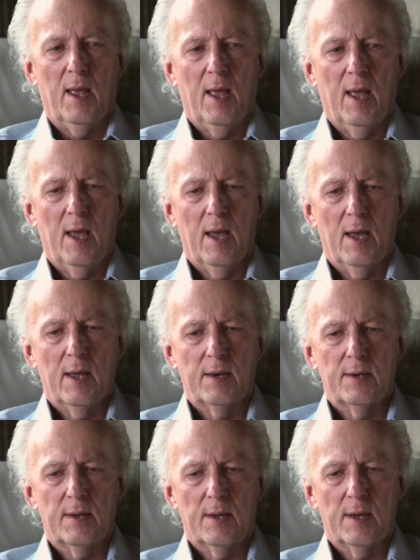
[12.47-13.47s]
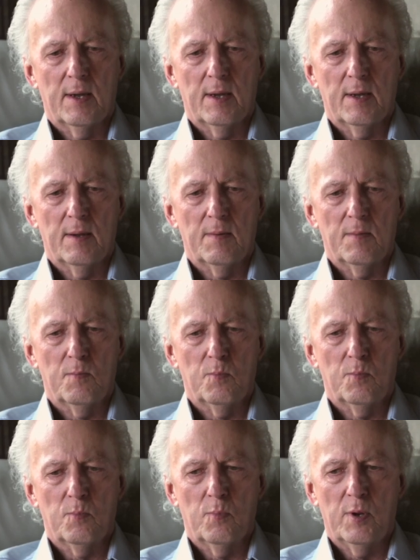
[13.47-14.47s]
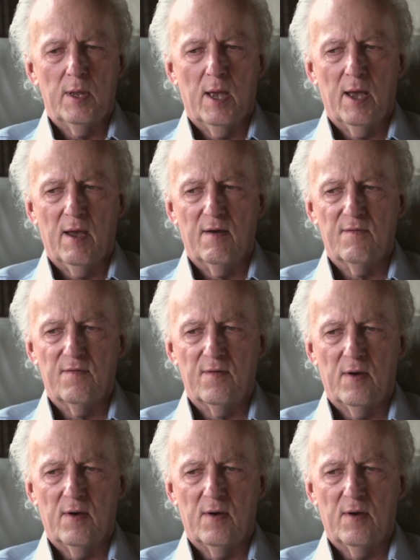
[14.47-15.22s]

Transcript: and um, we have